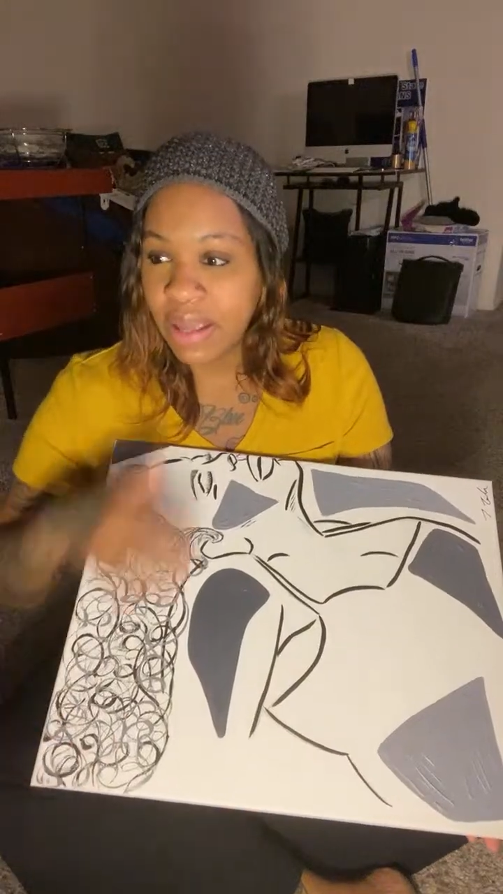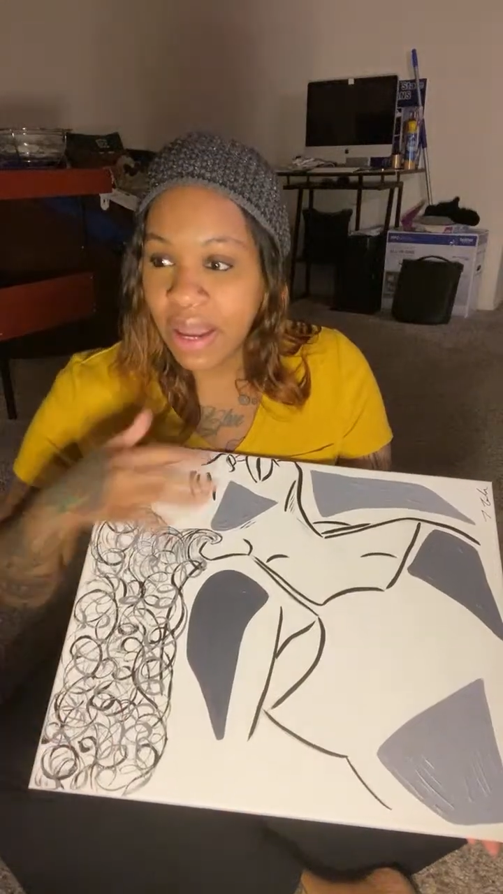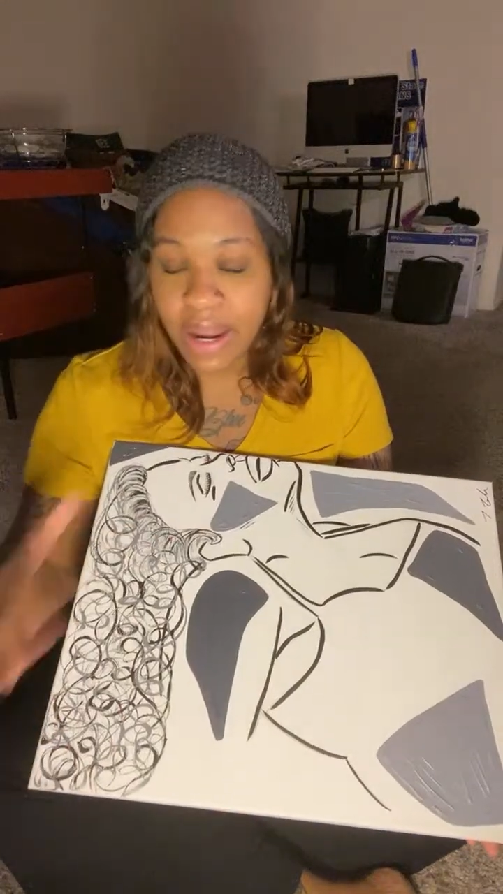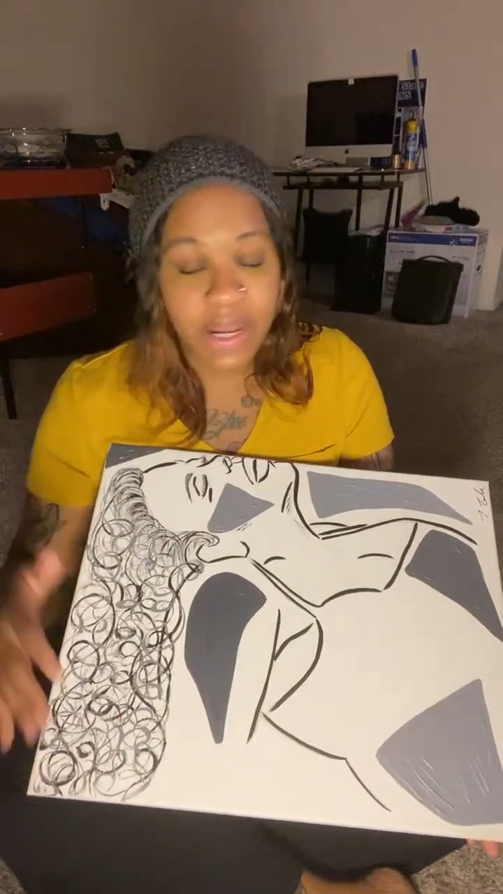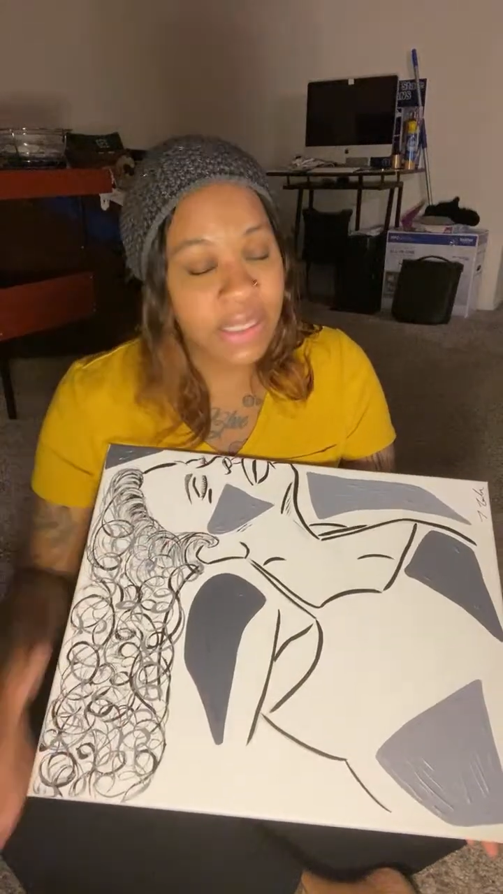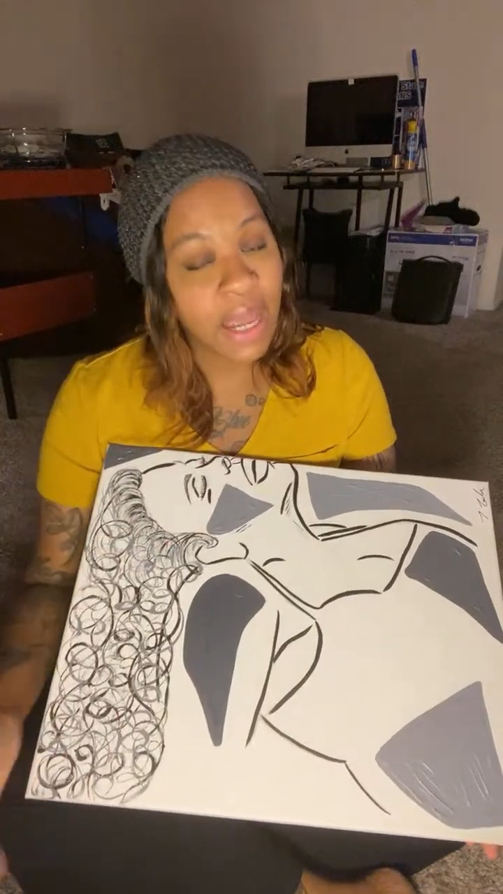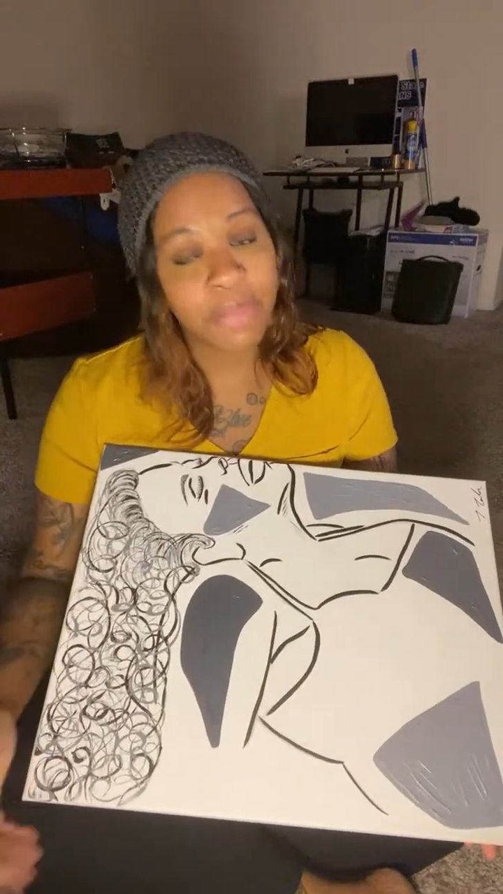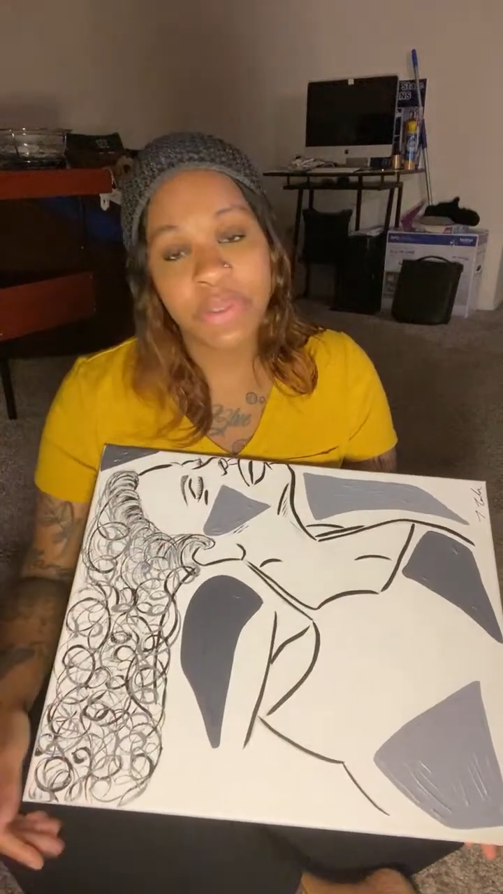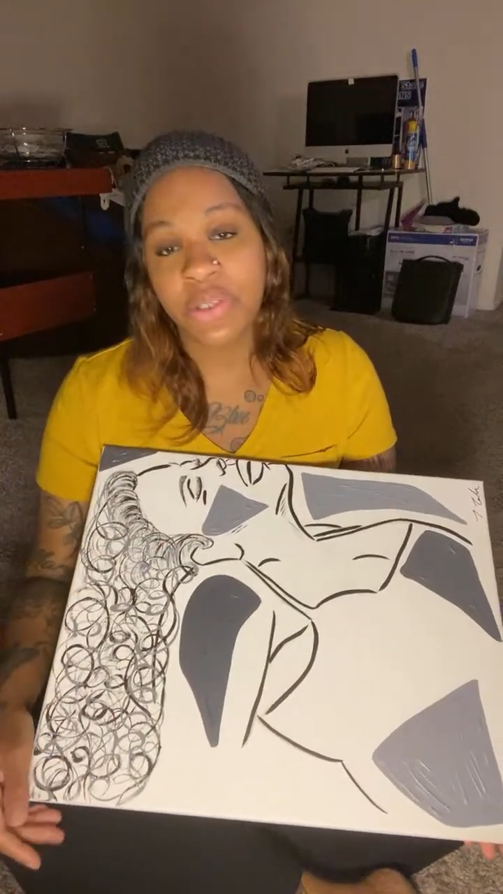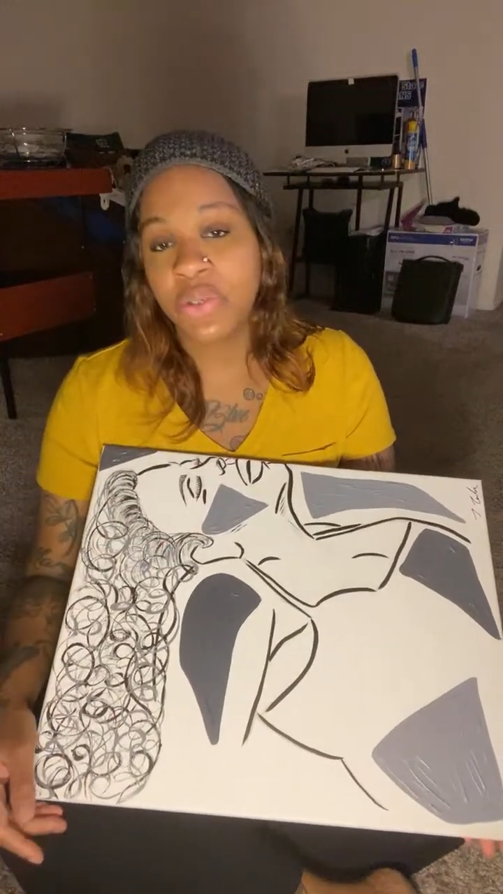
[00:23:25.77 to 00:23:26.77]
any type
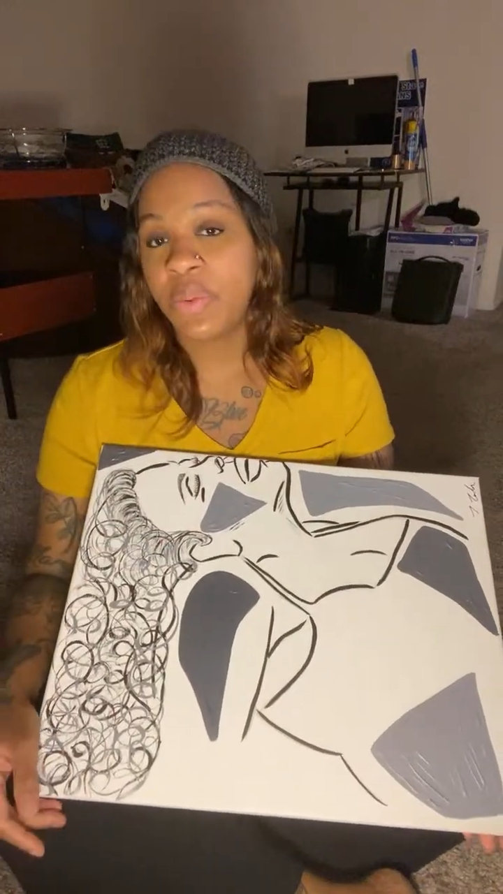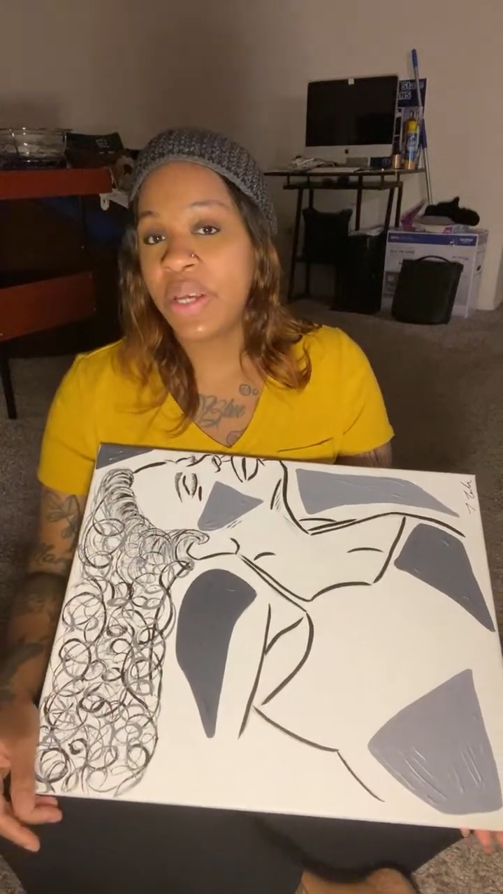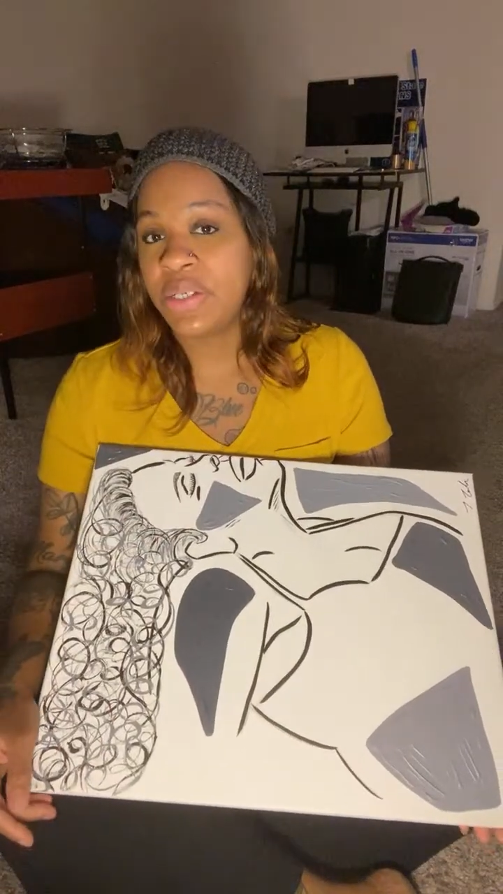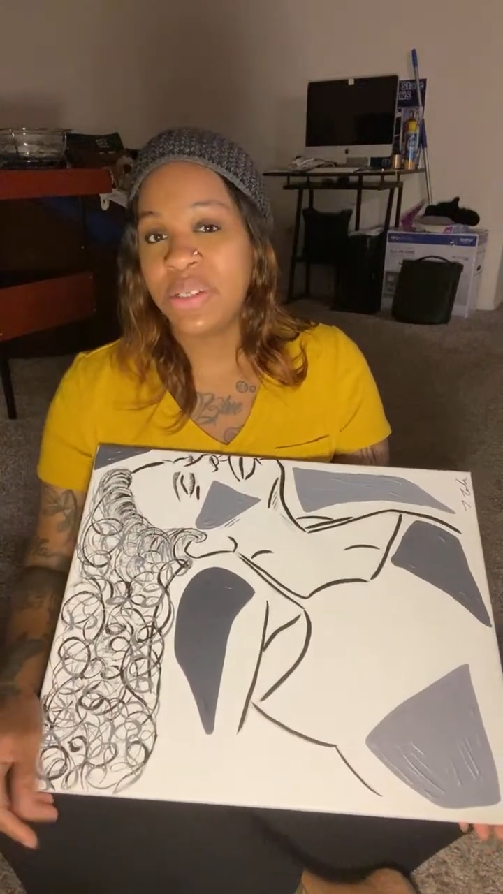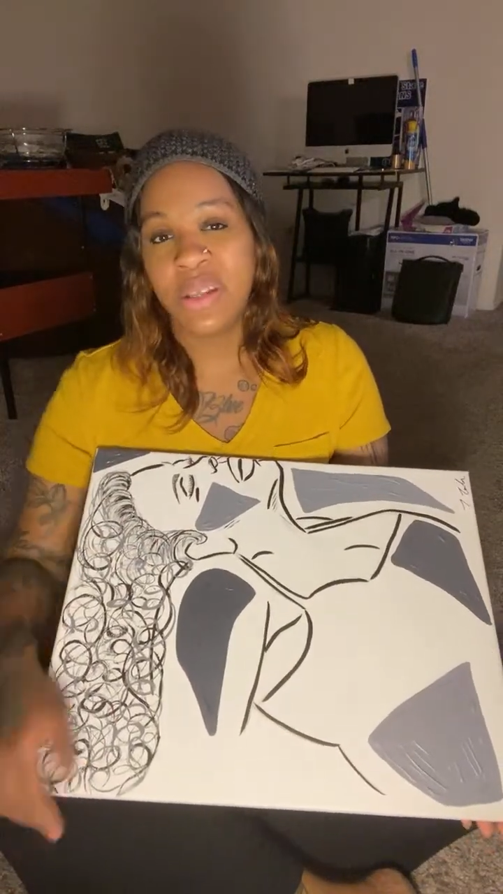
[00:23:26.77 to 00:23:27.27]
of situation